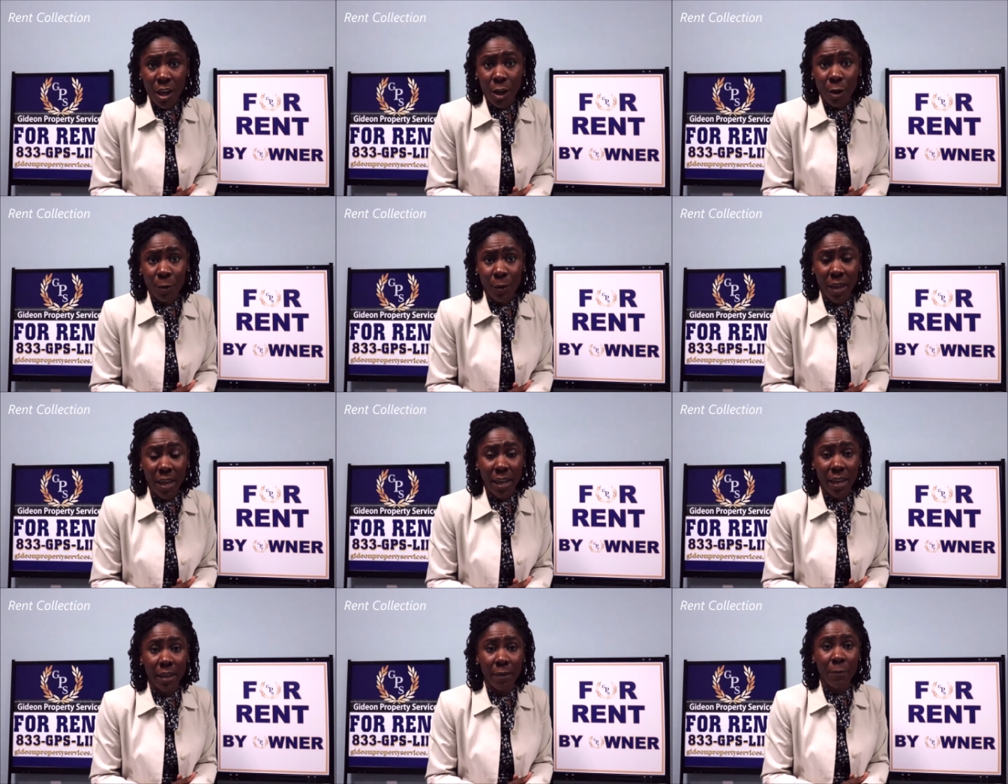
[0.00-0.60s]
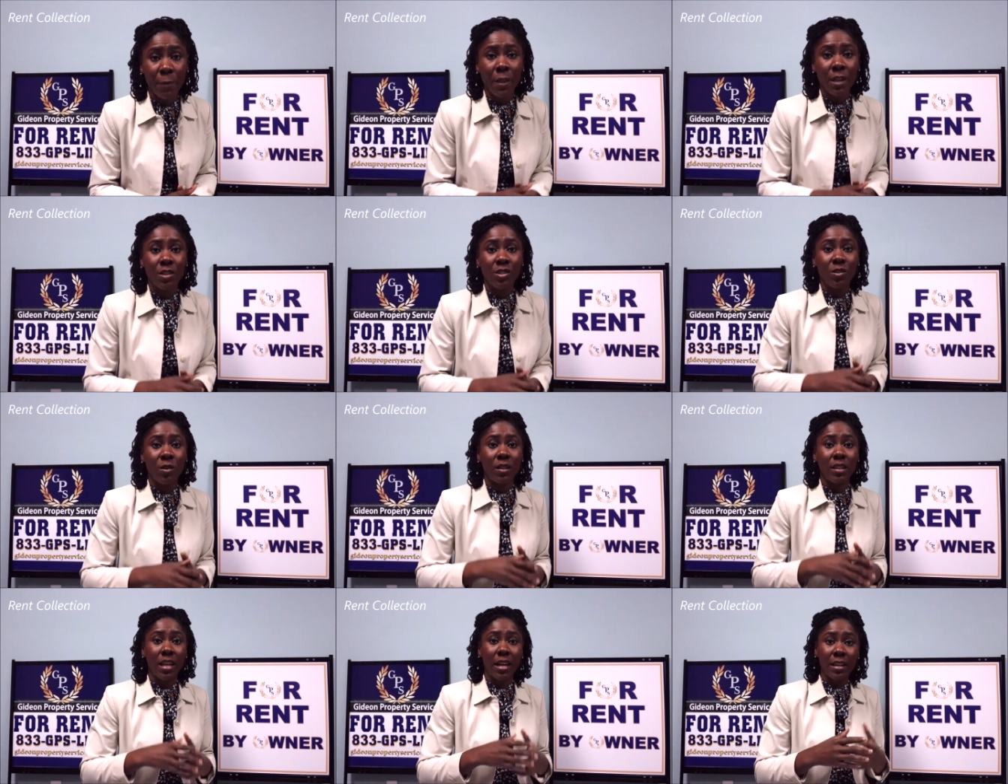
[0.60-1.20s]
Okay.
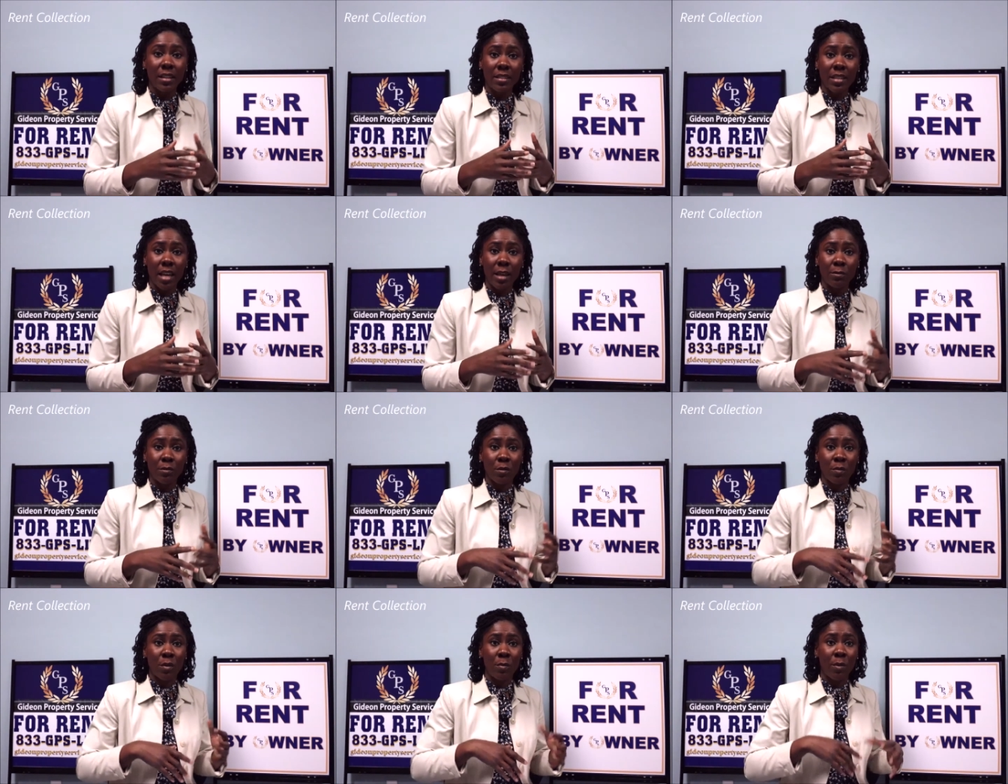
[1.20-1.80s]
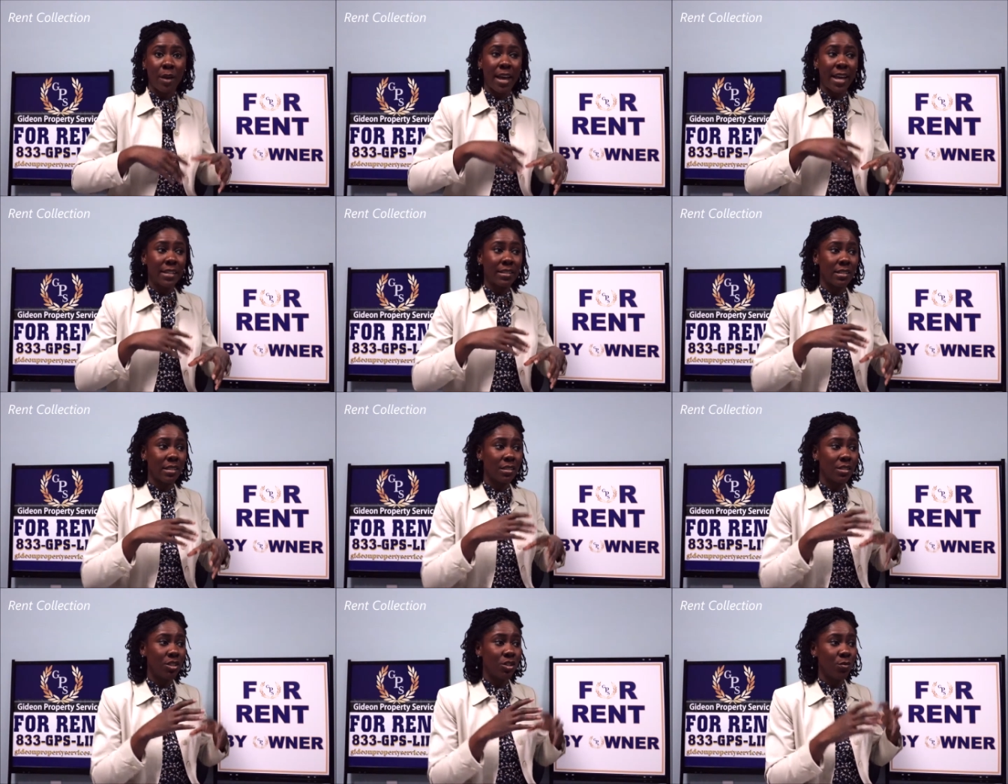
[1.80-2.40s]
So a lot of times when people
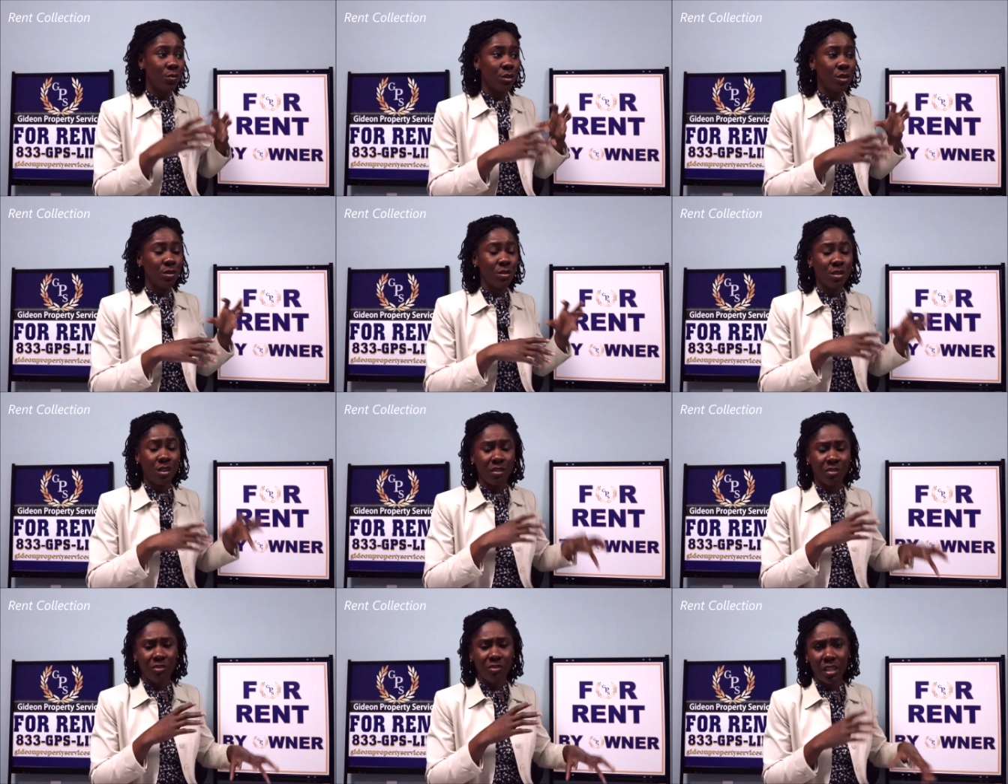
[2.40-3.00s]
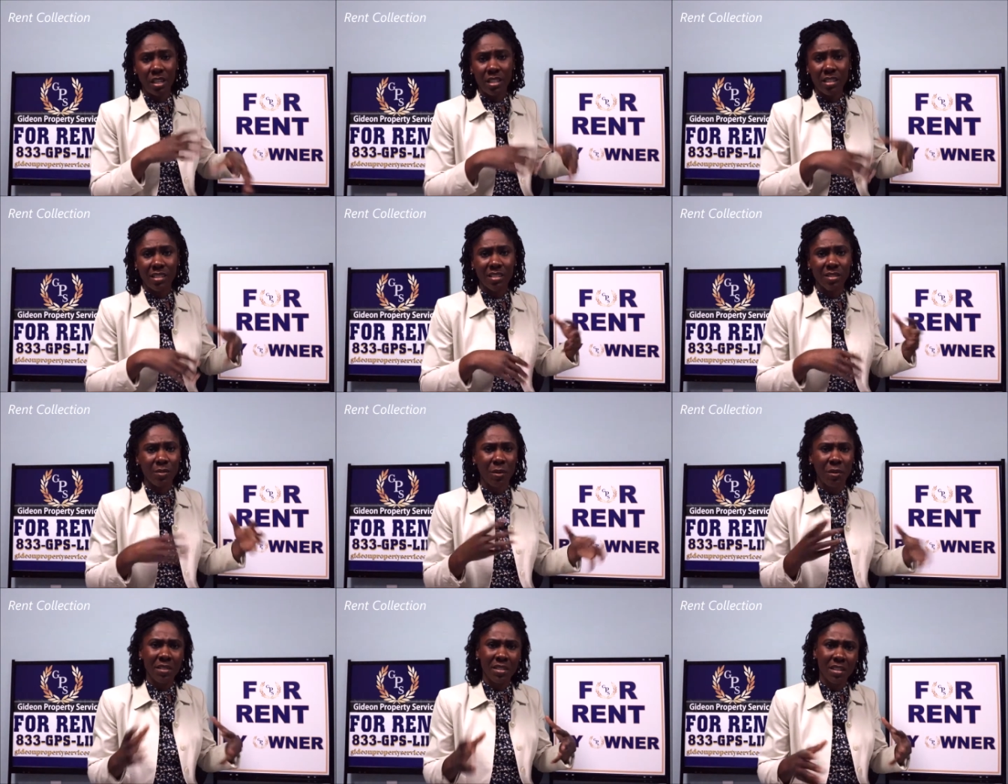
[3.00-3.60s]
ask us to reduce our fees and
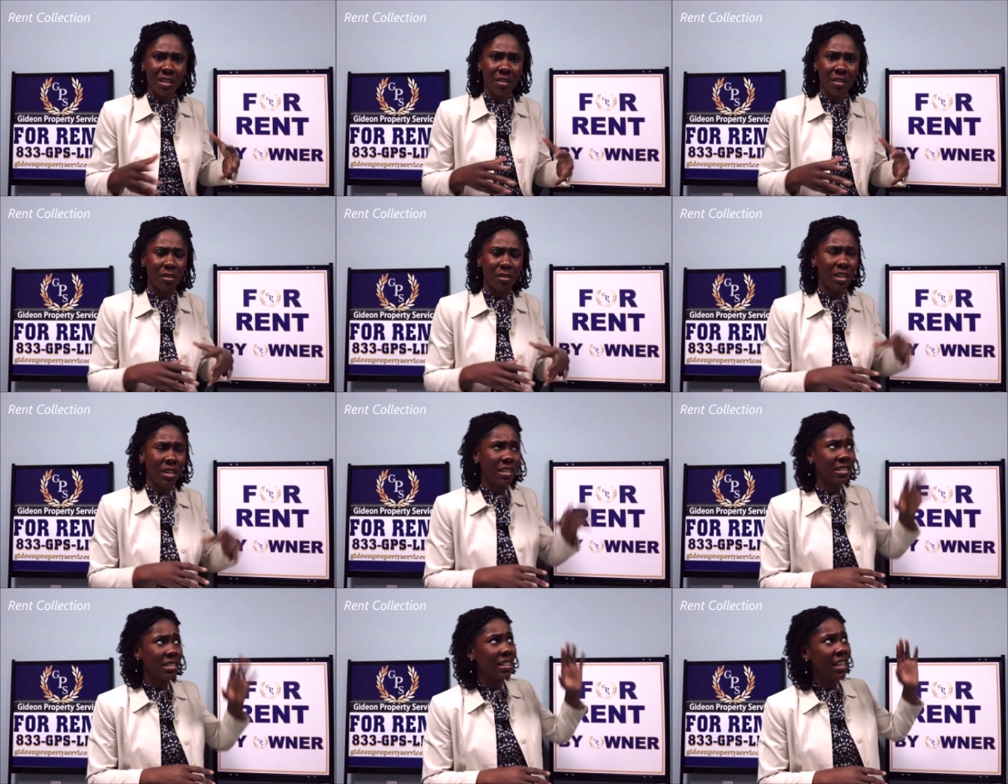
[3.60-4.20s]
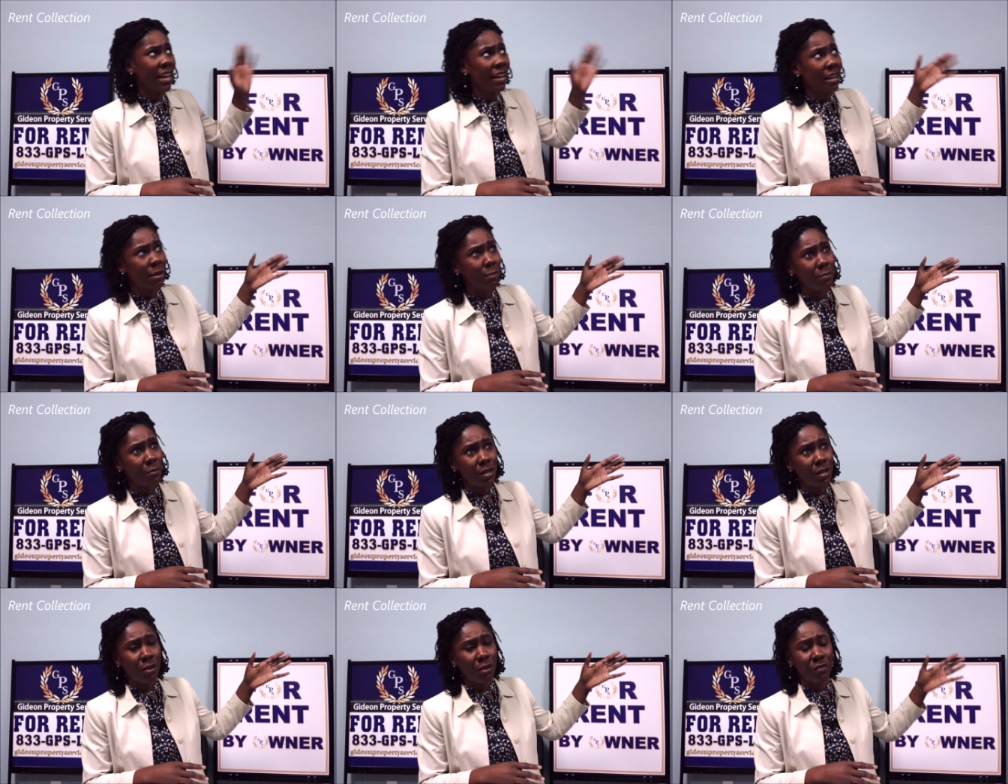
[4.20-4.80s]
do all these other things, and that
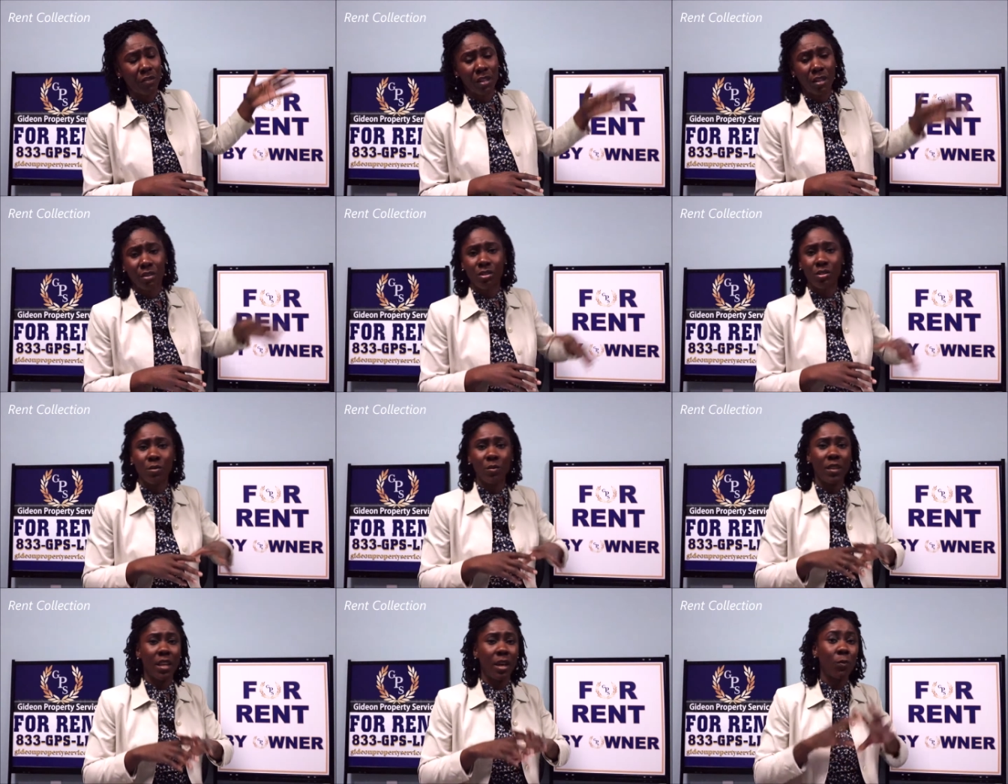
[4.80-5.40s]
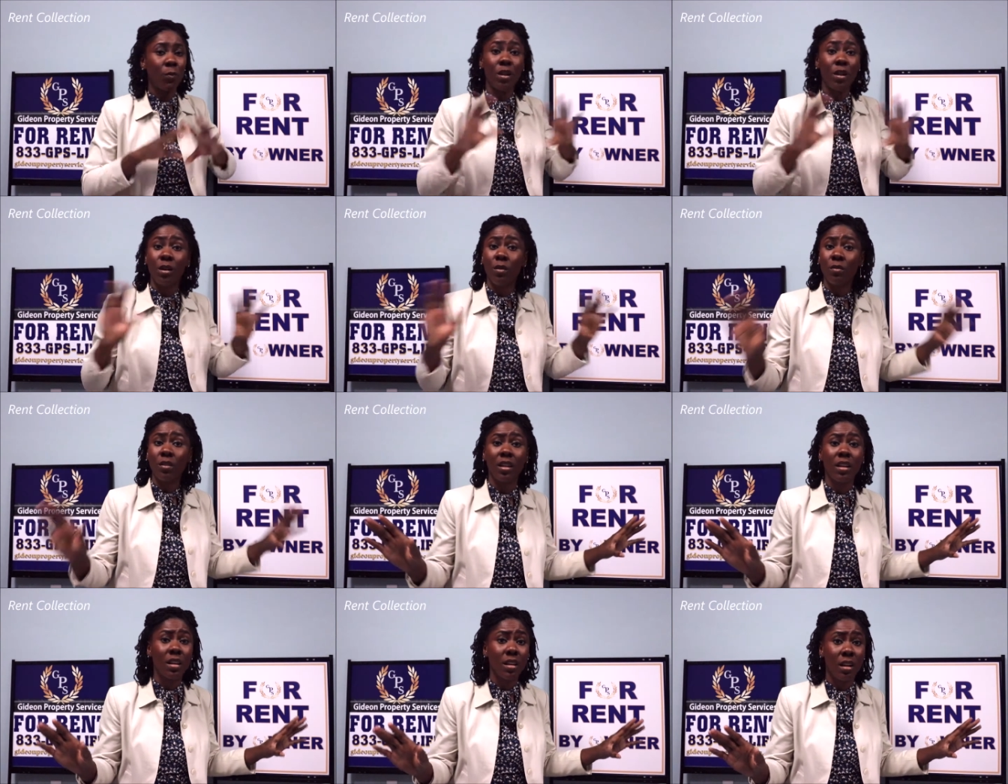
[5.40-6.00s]
company over there is doing that, we
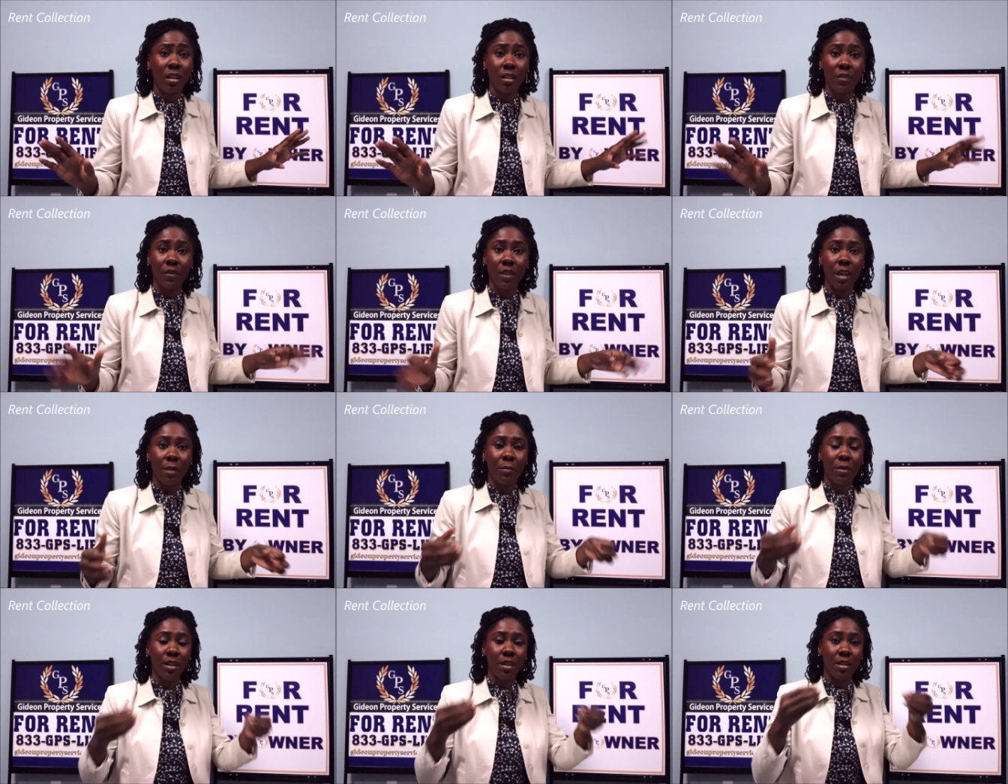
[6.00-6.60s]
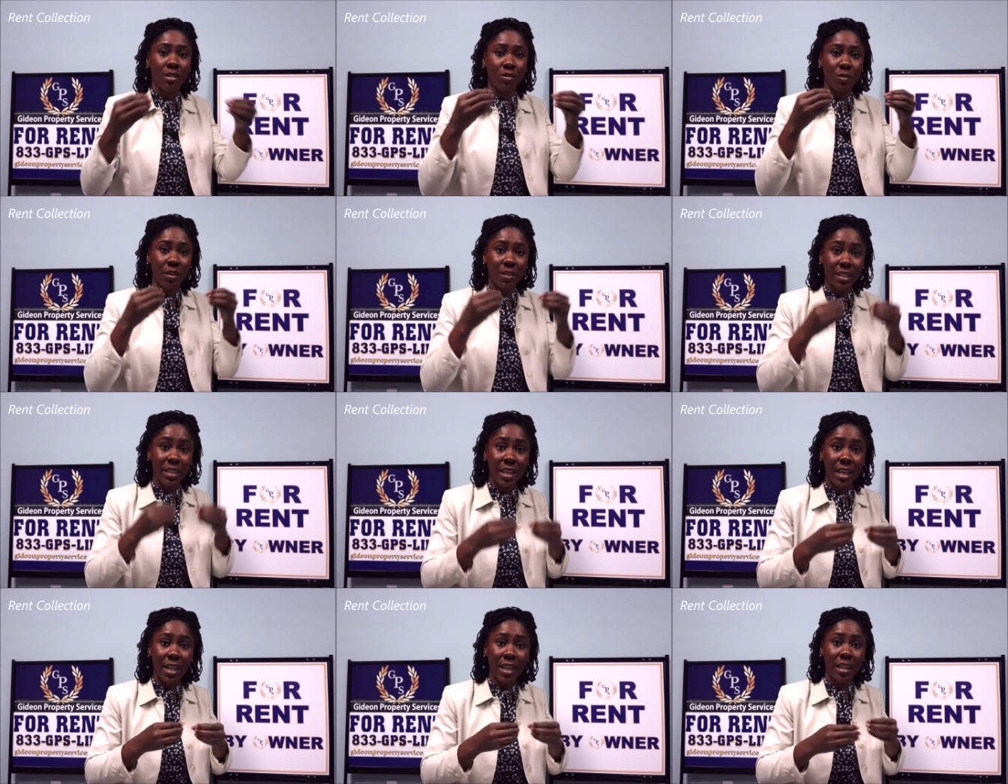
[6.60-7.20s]
don't look at all of that because,
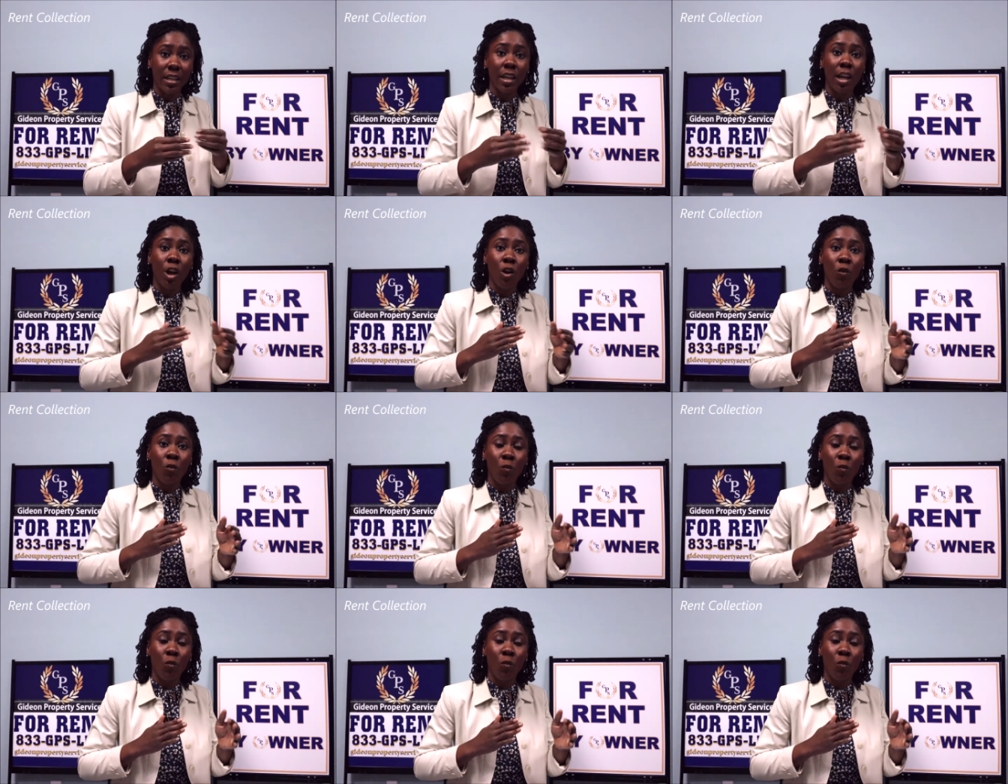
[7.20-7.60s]
again,